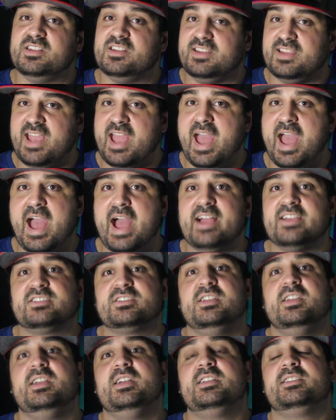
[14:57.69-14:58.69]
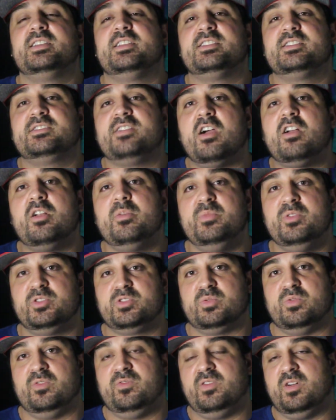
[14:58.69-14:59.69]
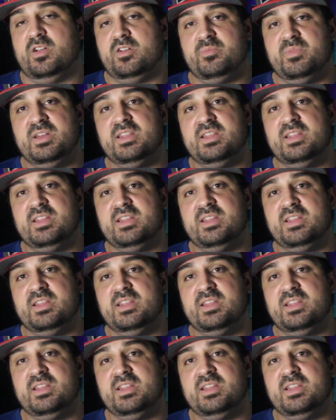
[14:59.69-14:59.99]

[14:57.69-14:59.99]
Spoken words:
in cash to start a mutual fund,